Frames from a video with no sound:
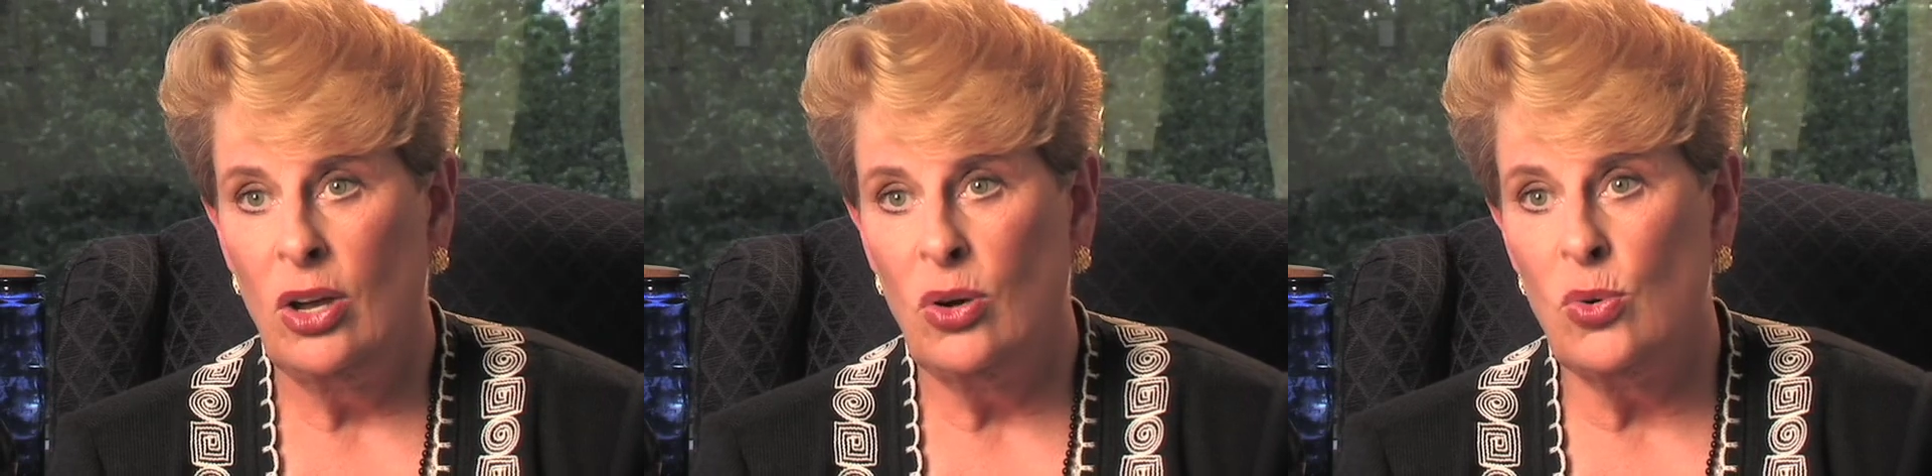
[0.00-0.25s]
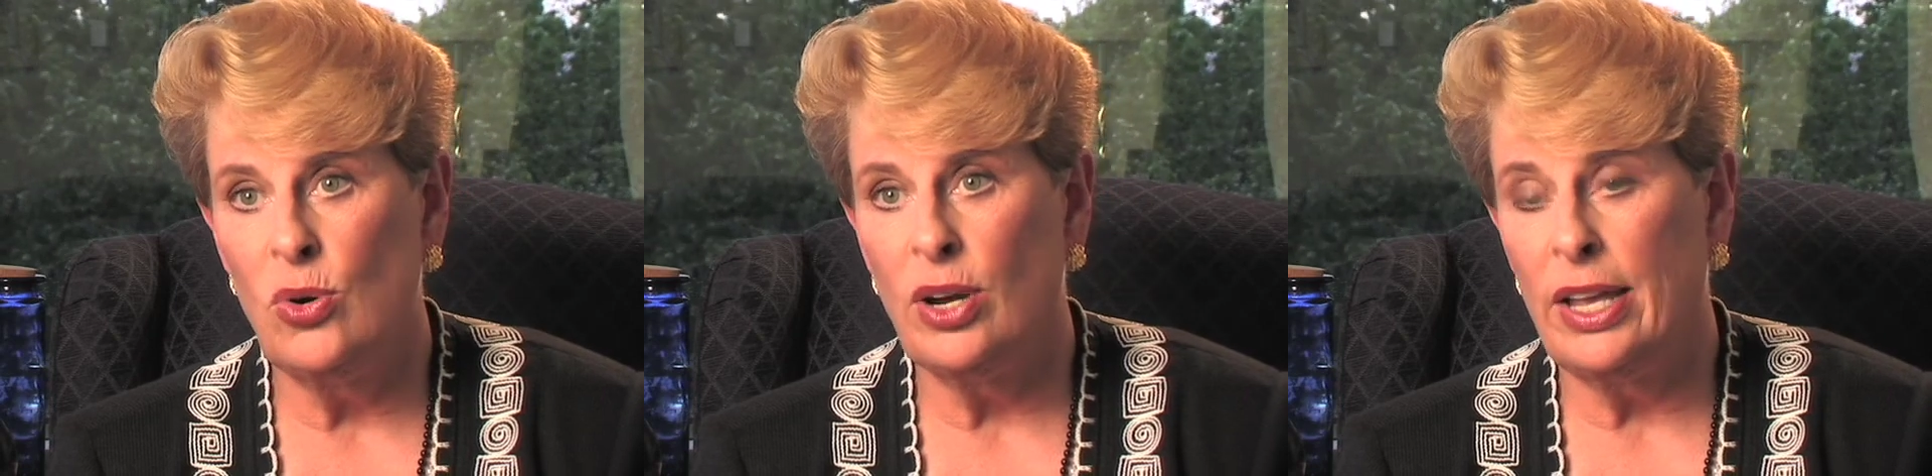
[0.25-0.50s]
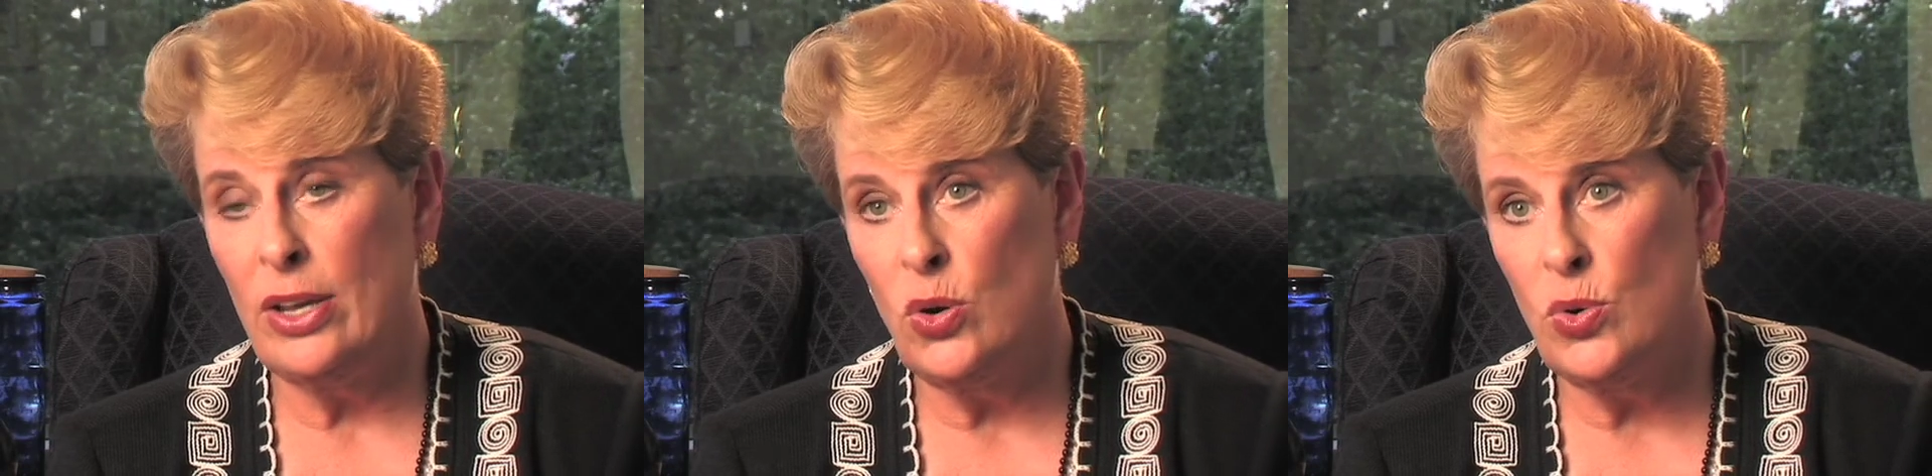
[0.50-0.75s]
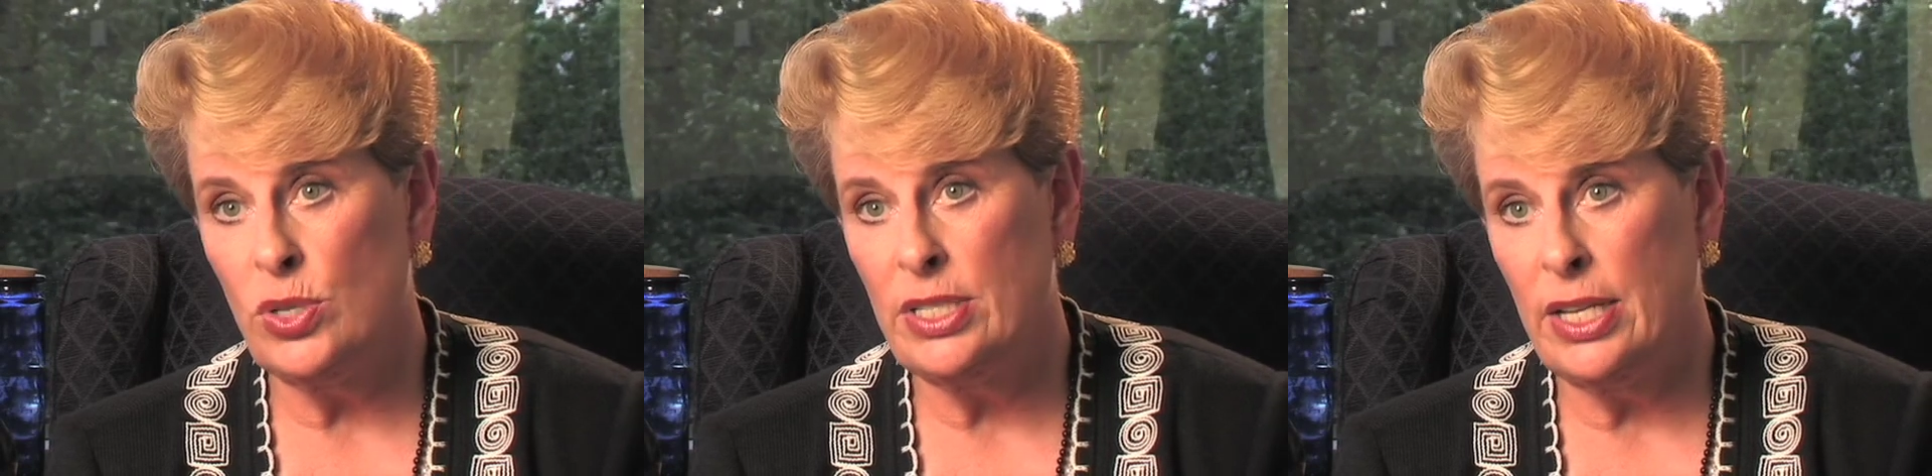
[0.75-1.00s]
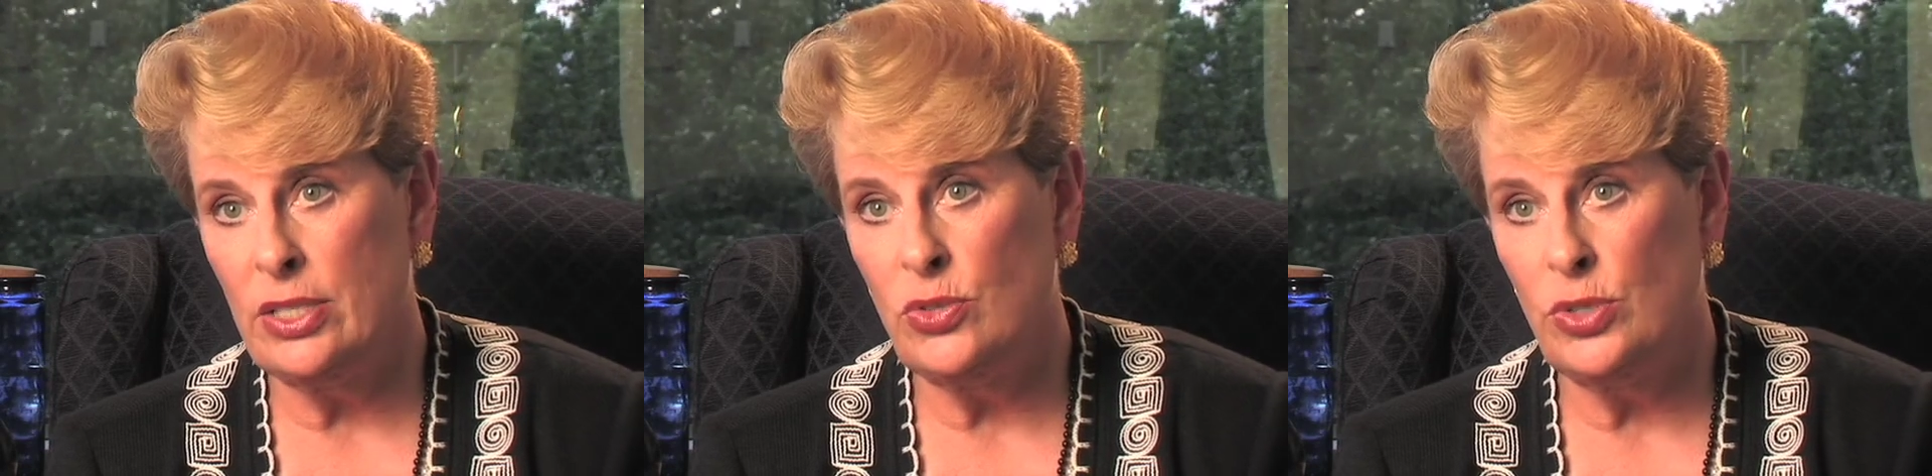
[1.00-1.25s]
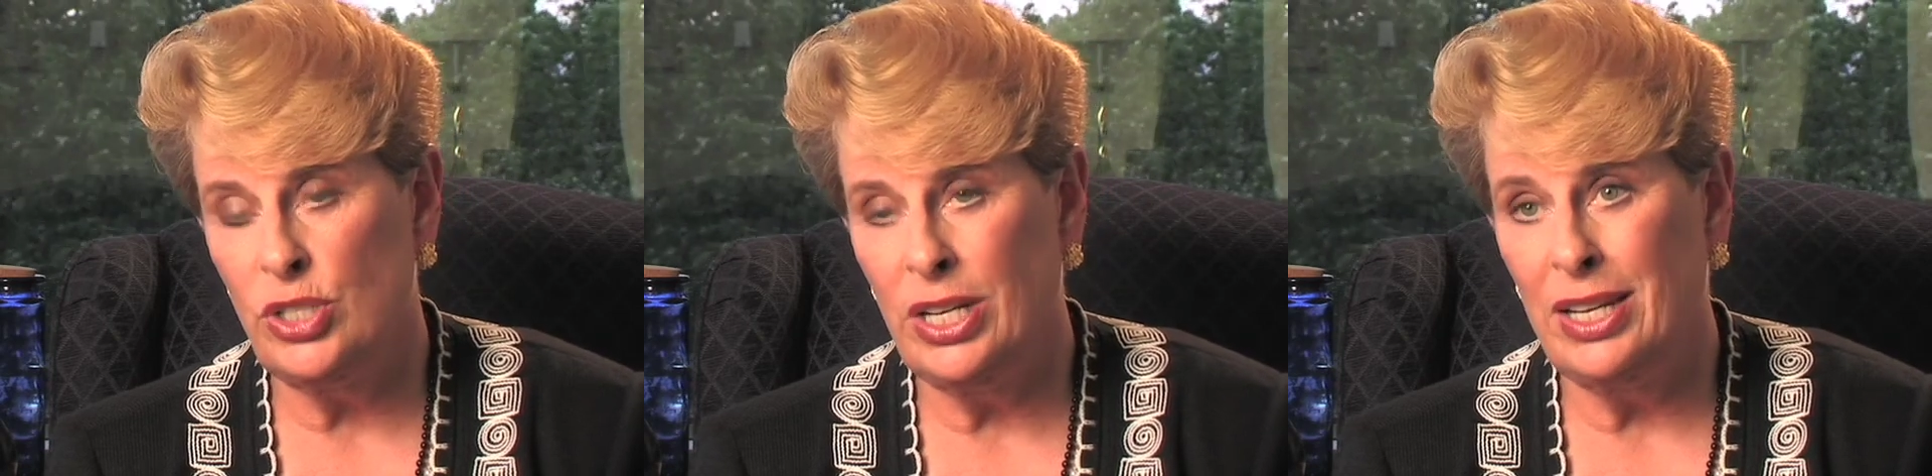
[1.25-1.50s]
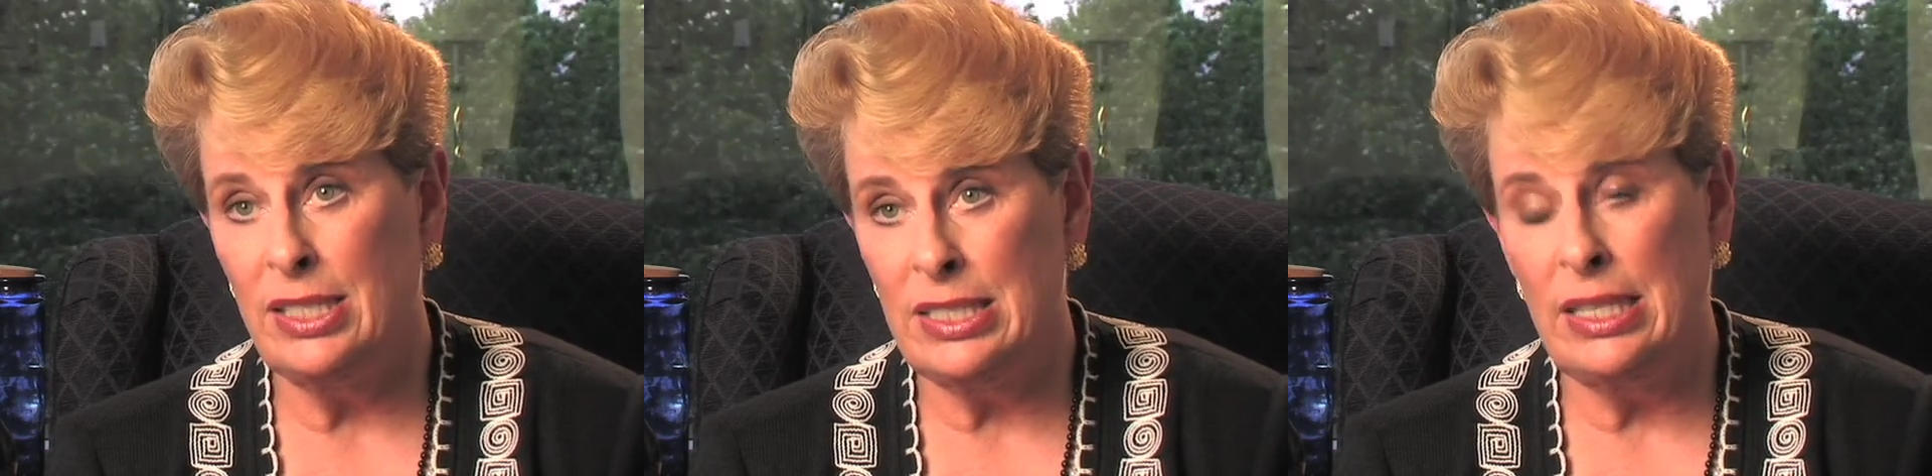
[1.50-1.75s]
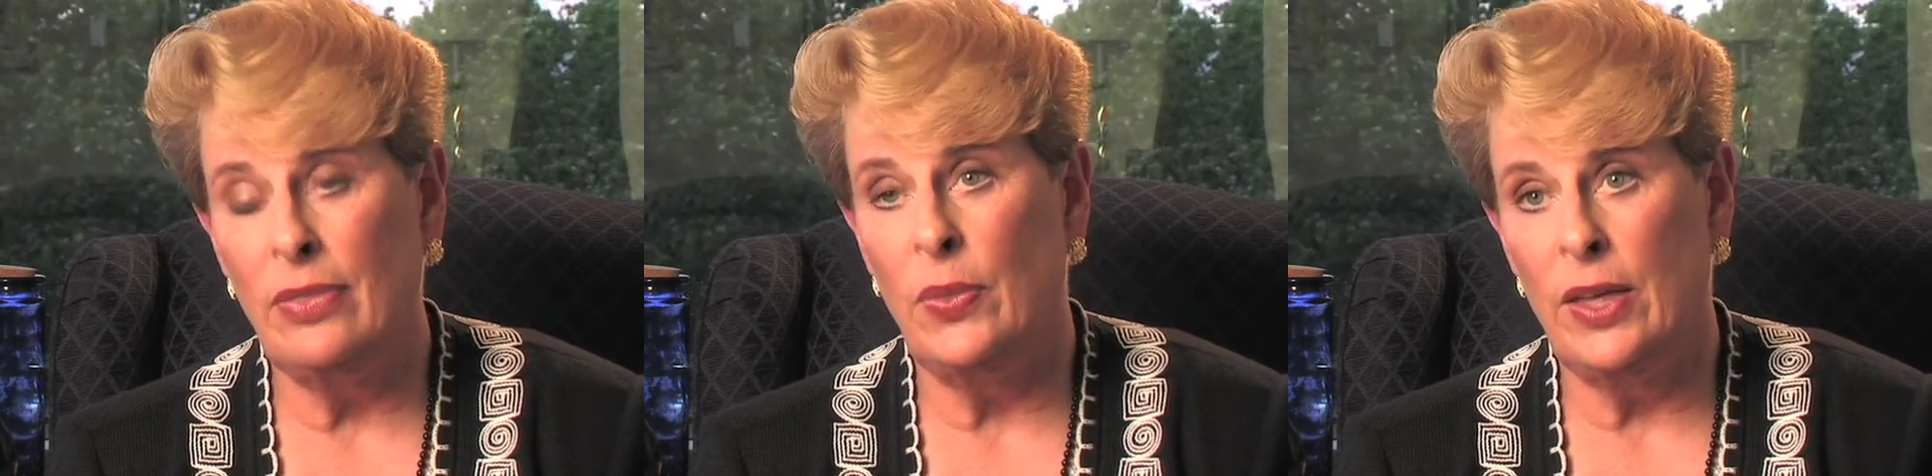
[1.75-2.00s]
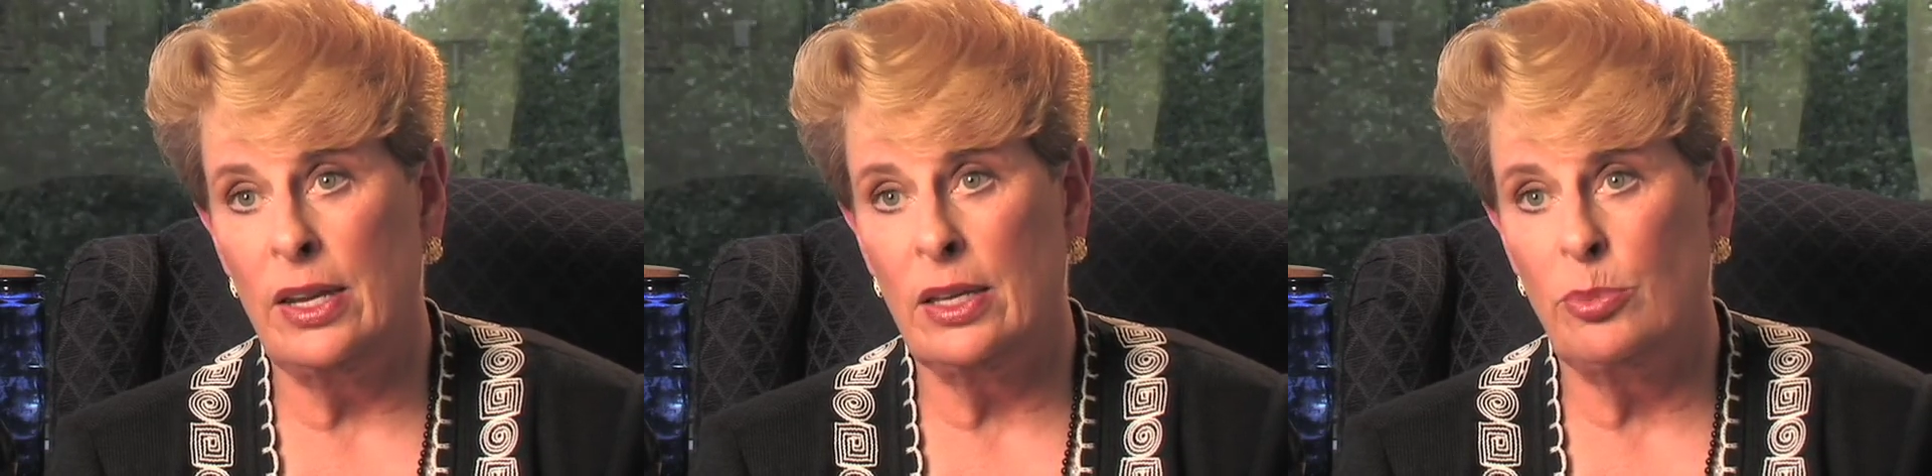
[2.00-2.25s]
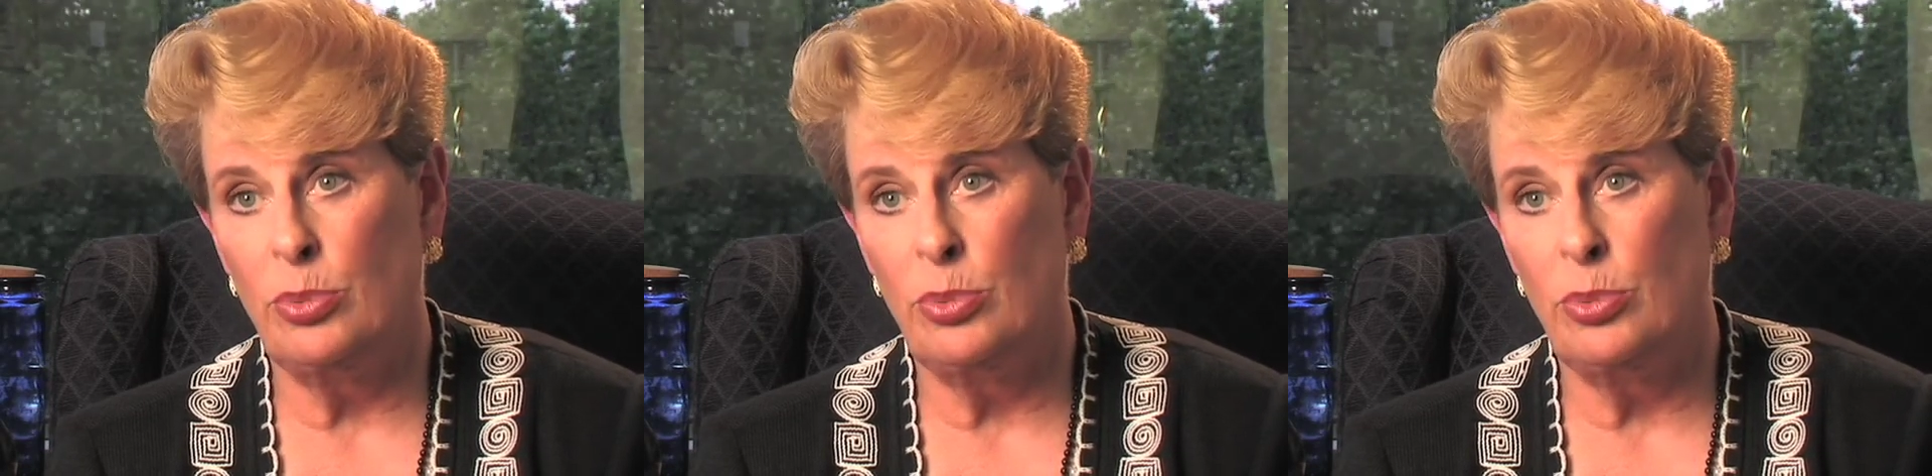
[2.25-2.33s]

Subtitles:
or a horse estrogen and a synthetic